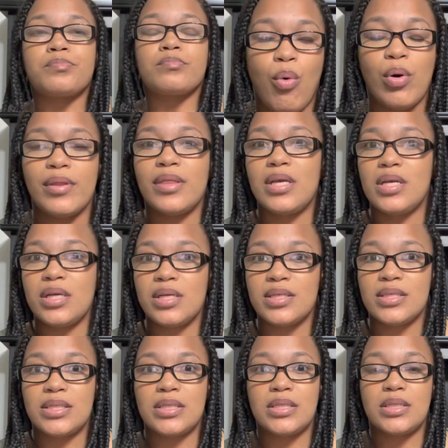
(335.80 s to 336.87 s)
On
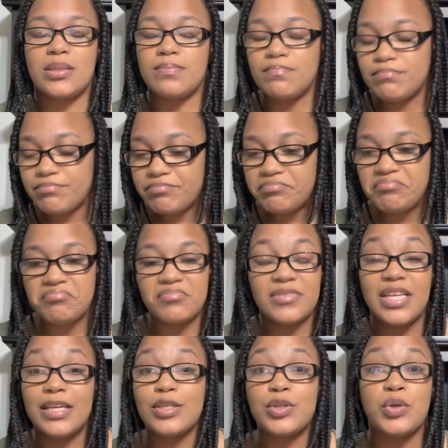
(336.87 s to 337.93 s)
these
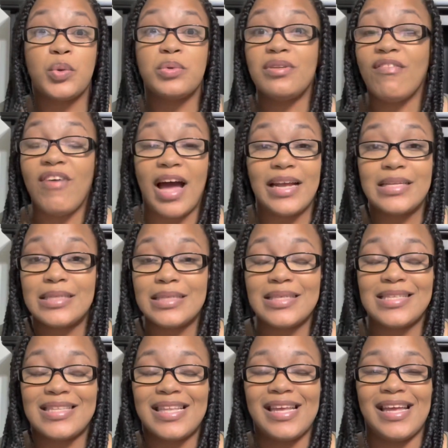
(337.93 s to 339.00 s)
digital
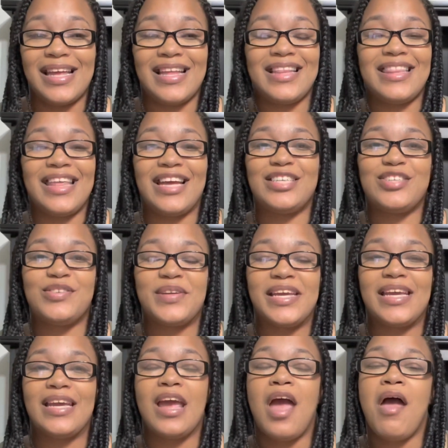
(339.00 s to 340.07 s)
devices that you
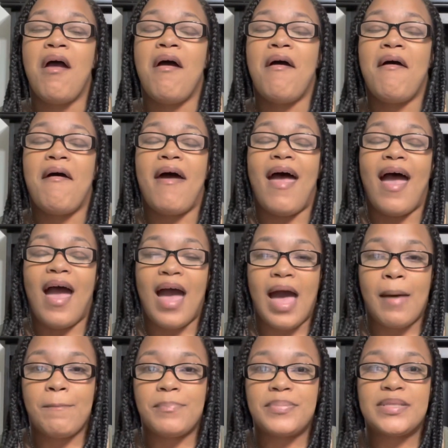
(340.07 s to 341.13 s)
need,
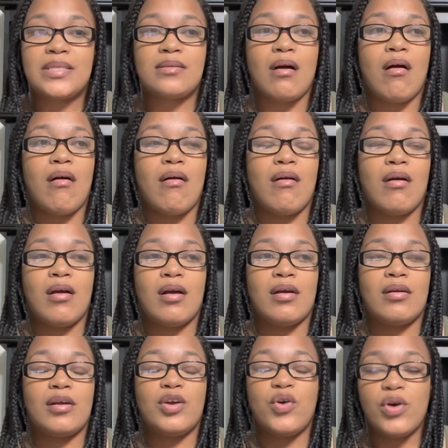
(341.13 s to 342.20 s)
apps
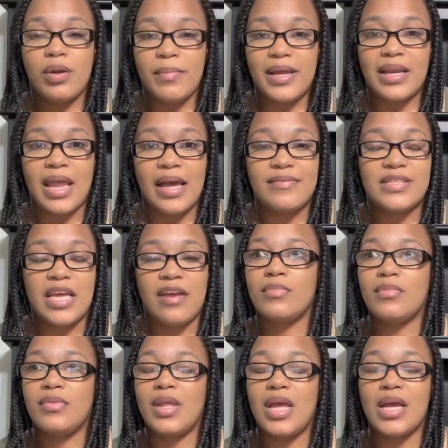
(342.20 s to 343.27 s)
are going to be a lifesaver.
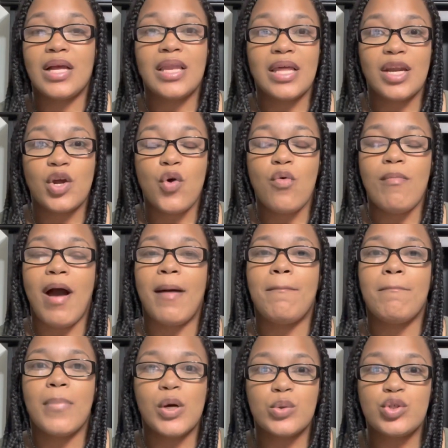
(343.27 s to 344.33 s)
In clinical, my
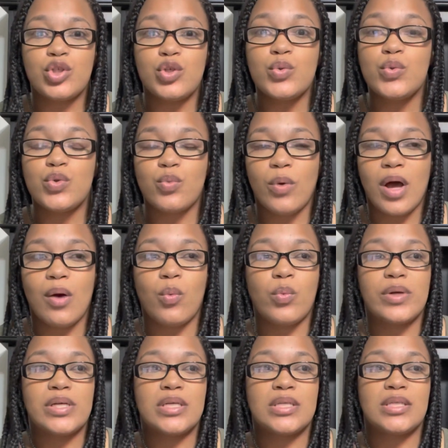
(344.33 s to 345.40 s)
most used one
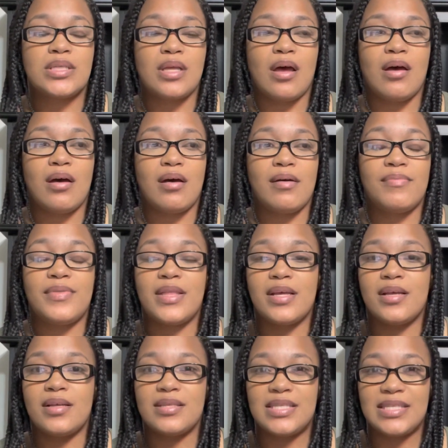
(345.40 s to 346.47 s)
was
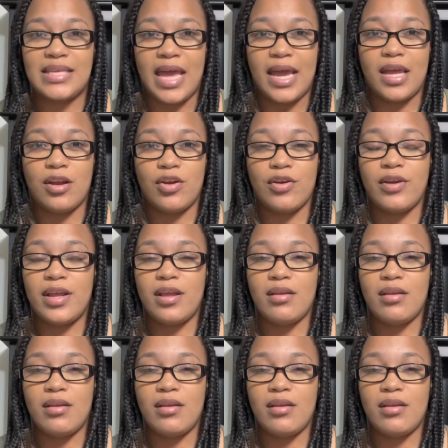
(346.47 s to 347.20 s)
the scanner.